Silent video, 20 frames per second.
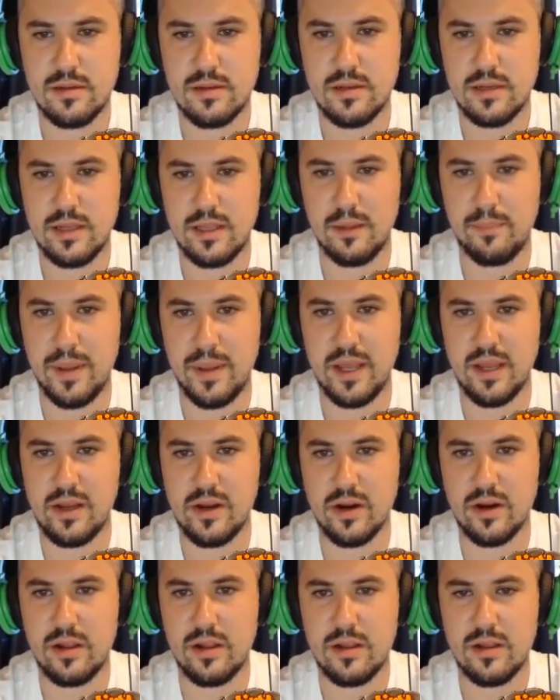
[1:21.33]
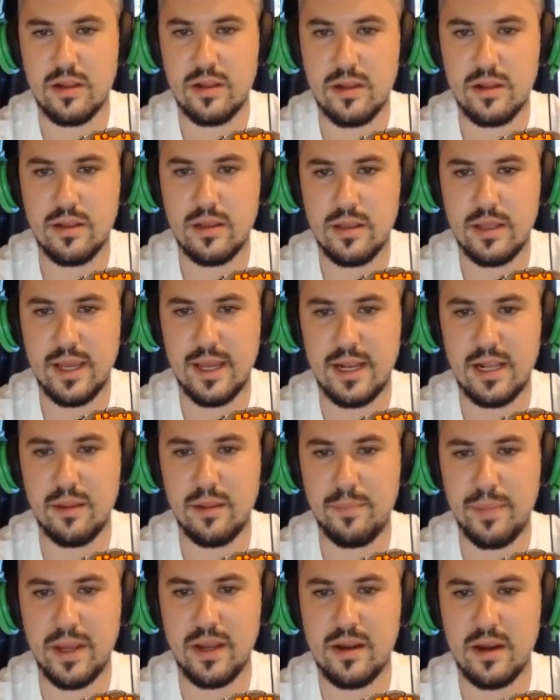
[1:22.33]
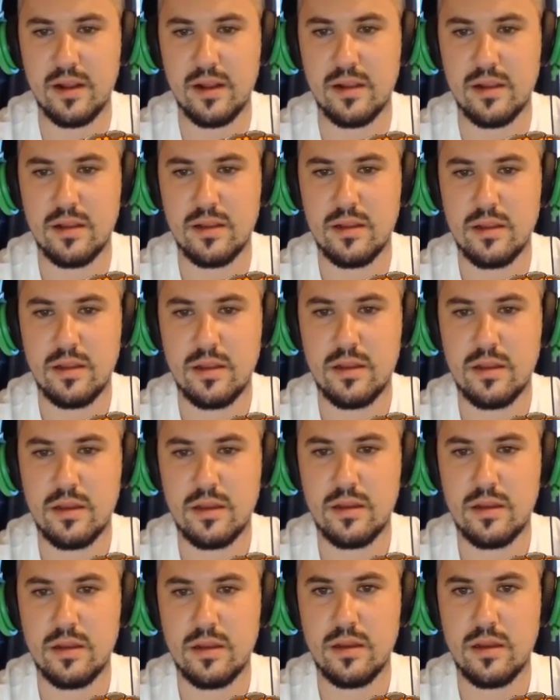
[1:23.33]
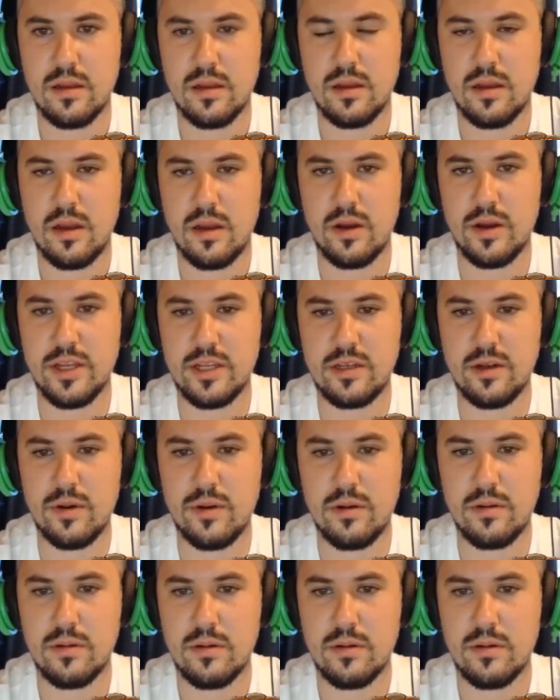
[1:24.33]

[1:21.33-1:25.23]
Little pink girl. Hey, little pink girl. Oh, you don't...